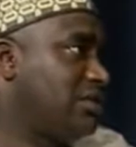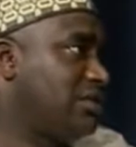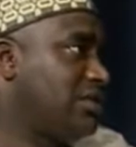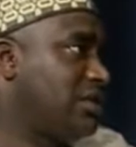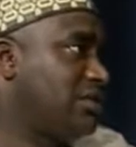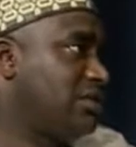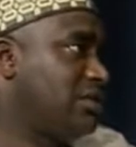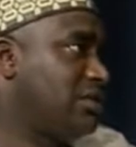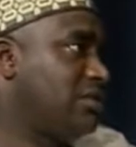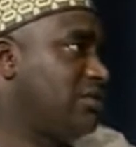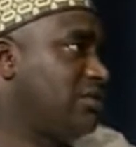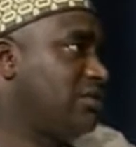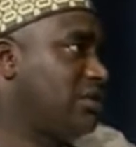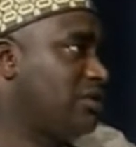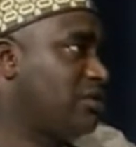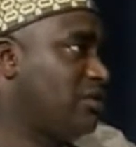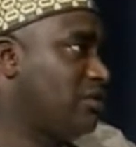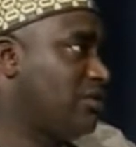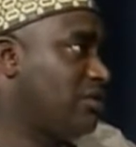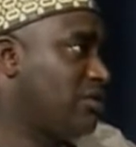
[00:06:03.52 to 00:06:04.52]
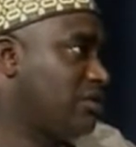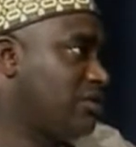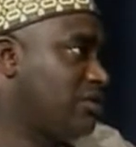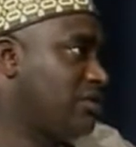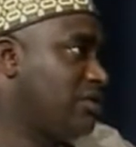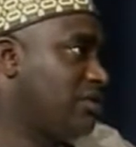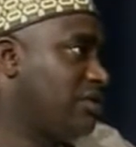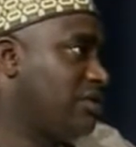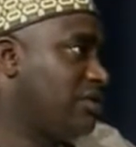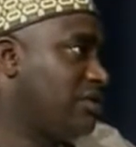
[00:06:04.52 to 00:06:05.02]
is executed or
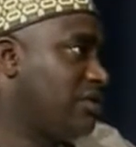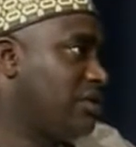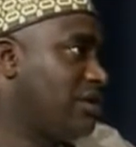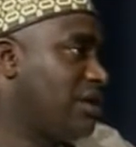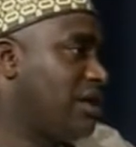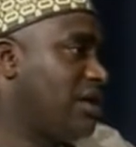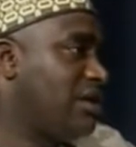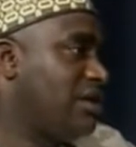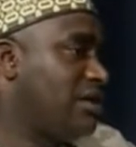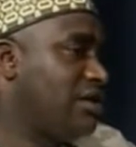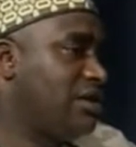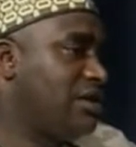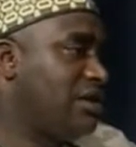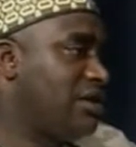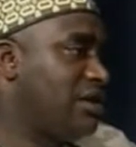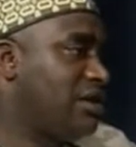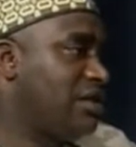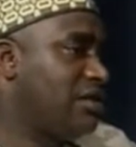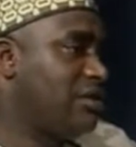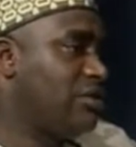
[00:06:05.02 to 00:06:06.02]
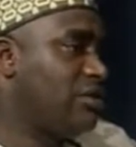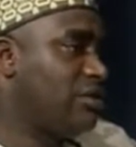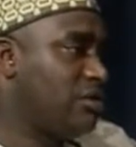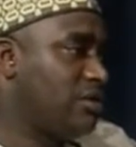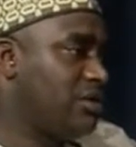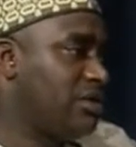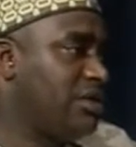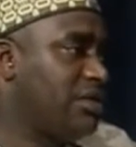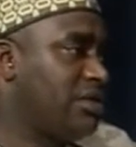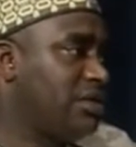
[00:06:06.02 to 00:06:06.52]
not. And the
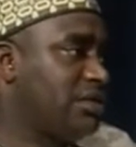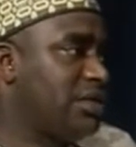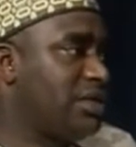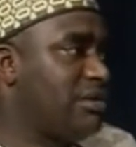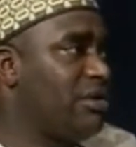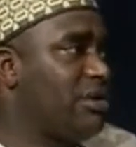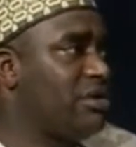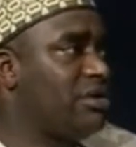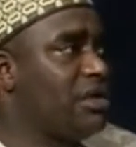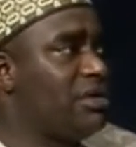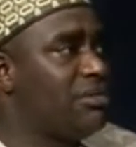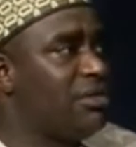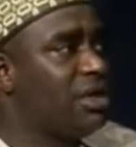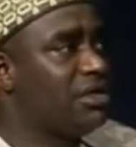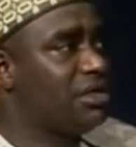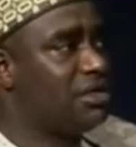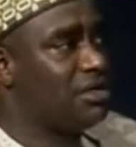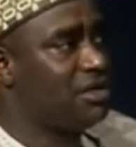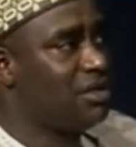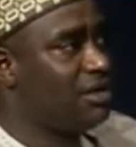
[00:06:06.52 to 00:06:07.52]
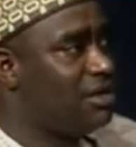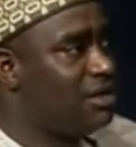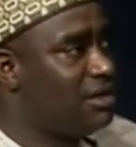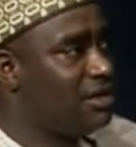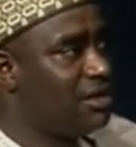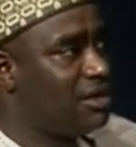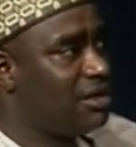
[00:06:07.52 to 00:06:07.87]
whole thing is about capacity